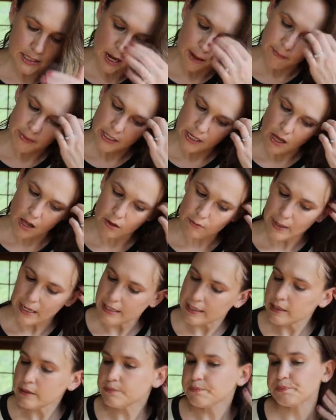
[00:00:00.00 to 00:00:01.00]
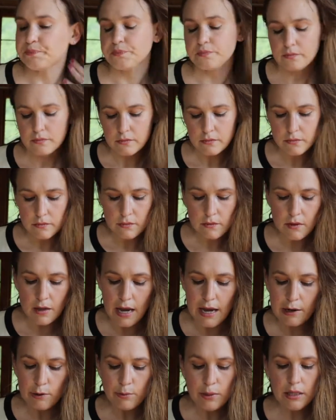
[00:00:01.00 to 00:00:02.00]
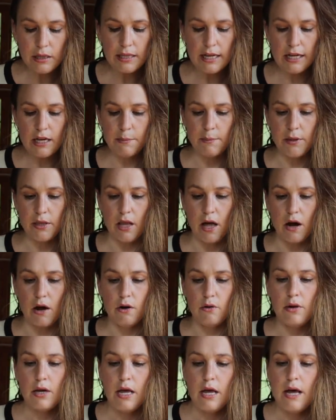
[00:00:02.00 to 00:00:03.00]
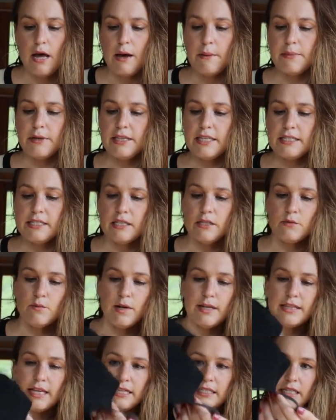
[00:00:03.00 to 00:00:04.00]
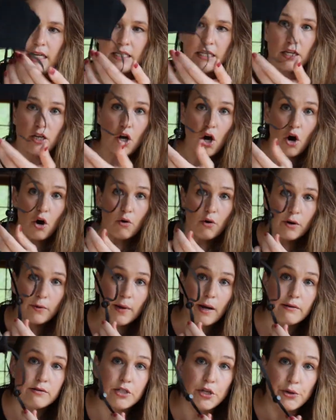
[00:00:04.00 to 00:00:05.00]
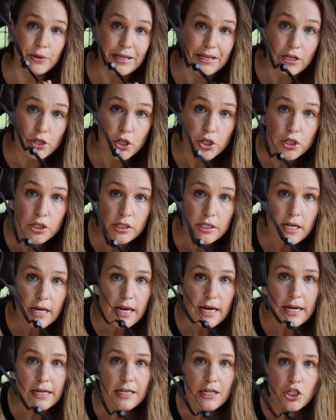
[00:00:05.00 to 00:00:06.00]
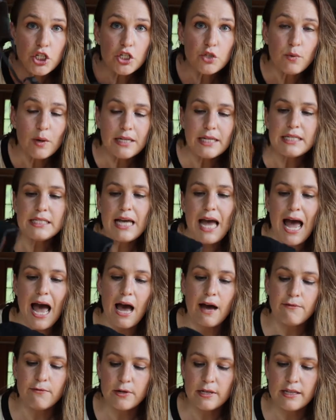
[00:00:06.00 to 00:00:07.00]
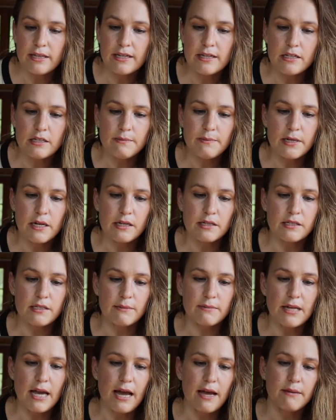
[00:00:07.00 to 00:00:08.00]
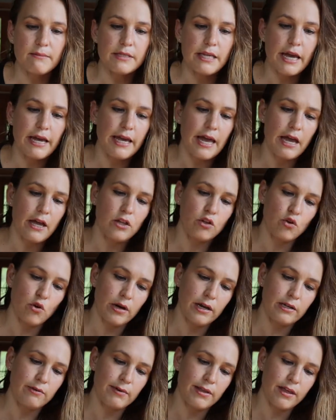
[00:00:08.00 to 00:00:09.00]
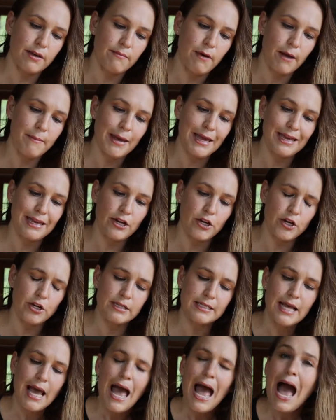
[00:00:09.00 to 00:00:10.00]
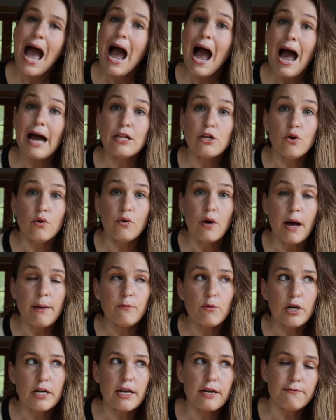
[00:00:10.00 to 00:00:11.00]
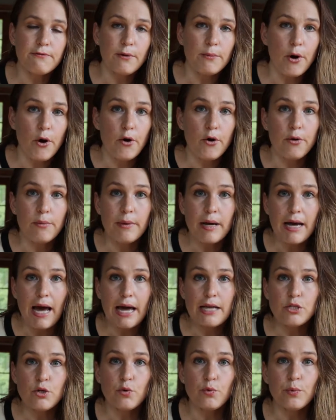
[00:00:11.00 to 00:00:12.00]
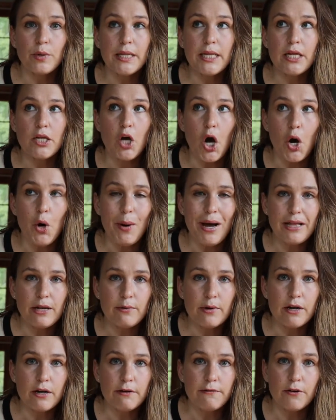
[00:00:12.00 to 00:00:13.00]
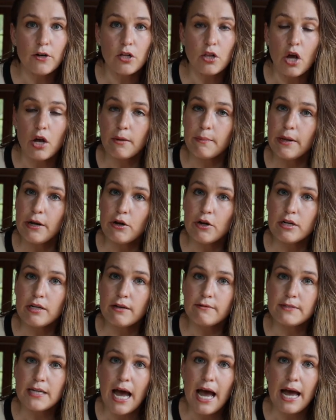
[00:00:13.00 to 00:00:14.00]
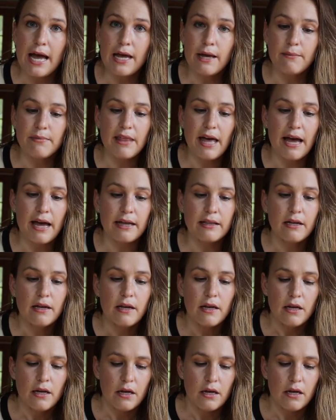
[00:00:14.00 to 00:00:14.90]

company already. I will link below, but this is one that doesn't go around your ears, and I just wanted to have one of these because sometimes I get annoyed with it by my ears. I'm working from home. I don't really go anywhere for a long period of time that